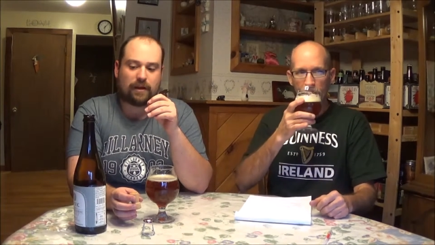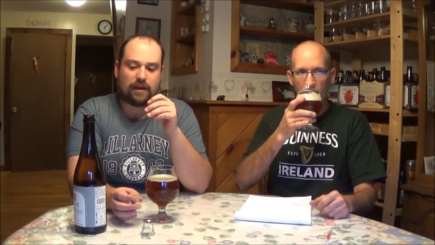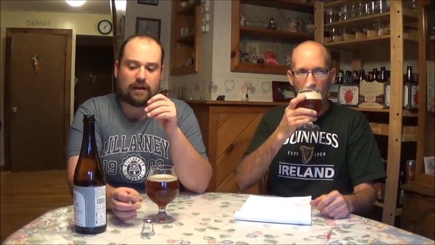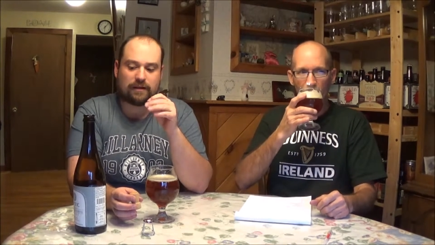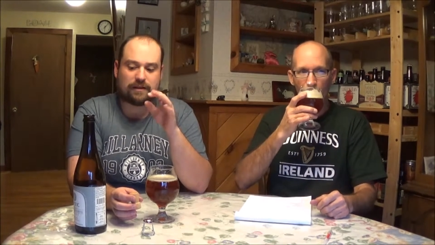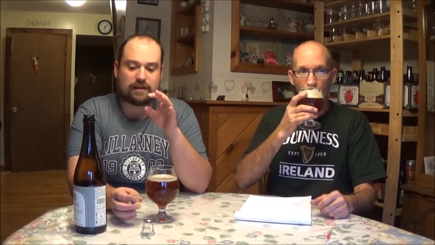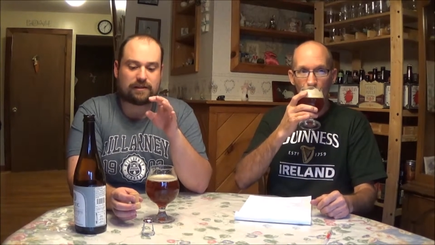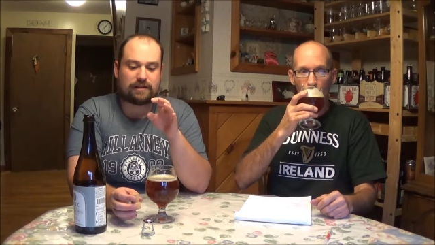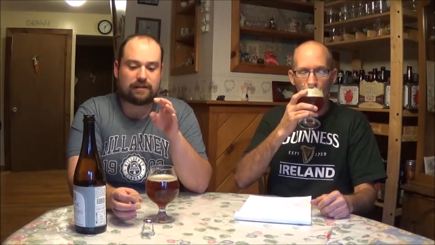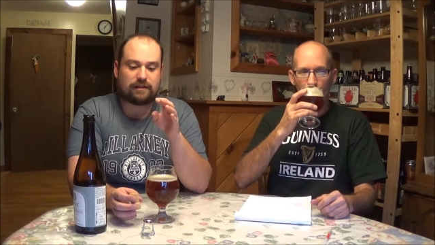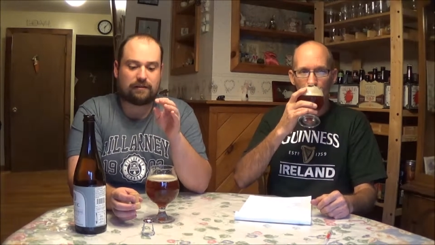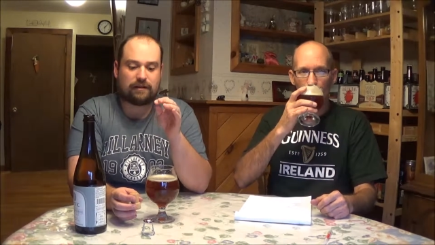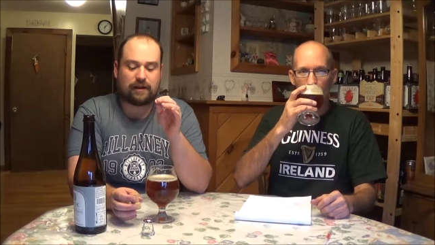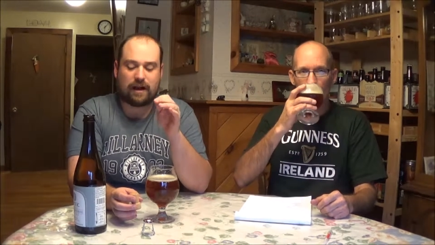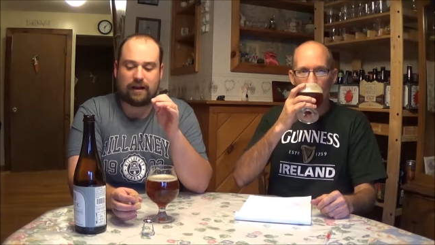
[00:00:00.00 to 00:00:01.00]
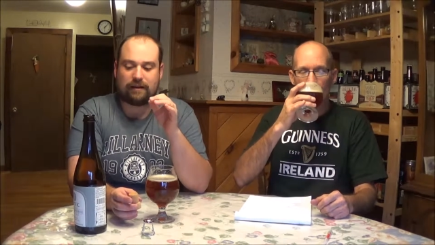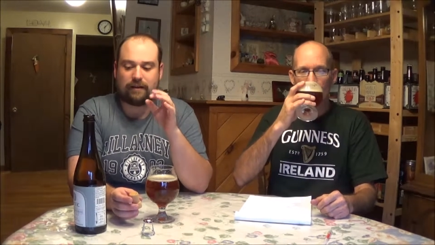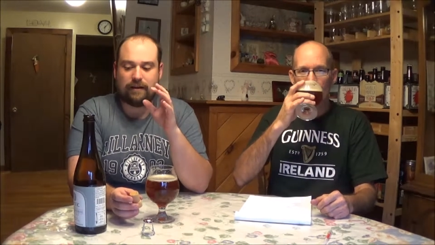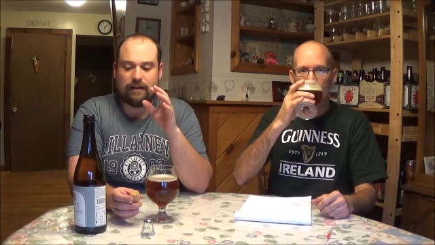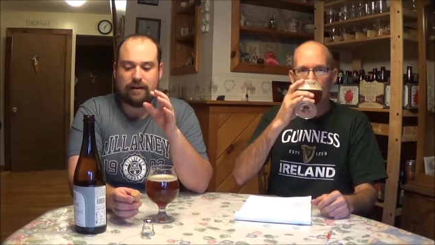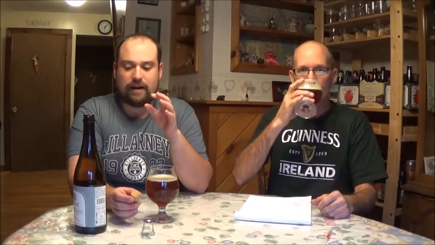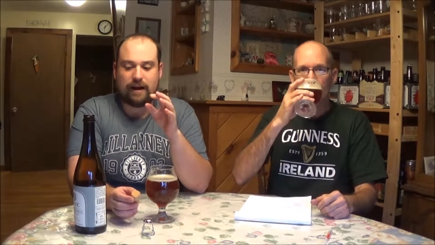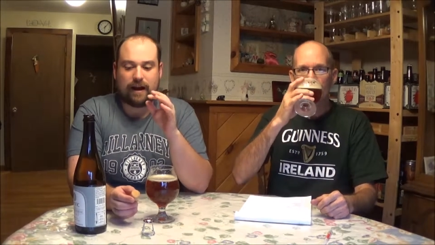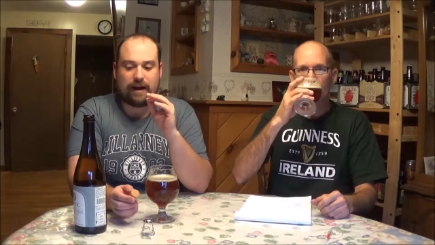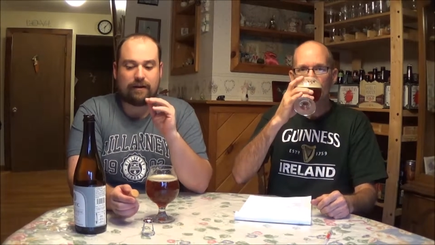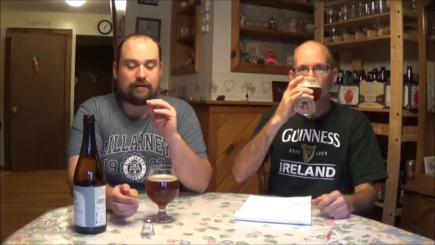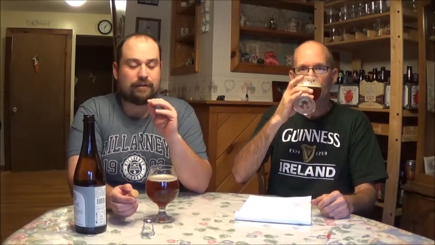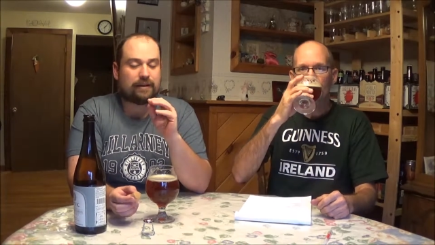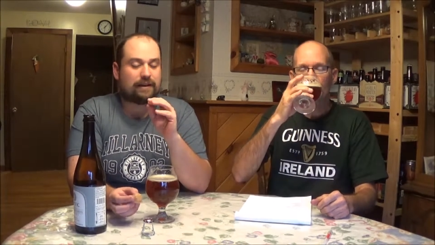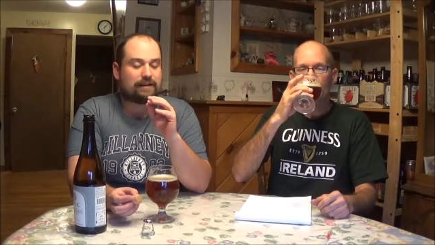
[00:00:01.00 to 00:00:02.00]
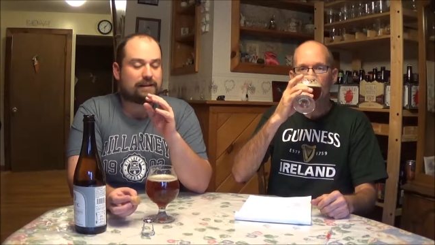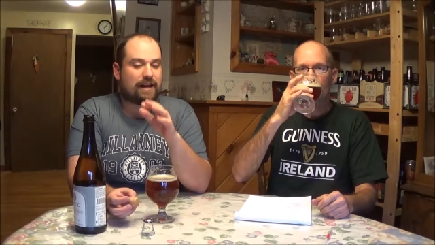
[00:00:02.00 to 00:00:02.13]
Speaker 1: it doesn't. I don't think it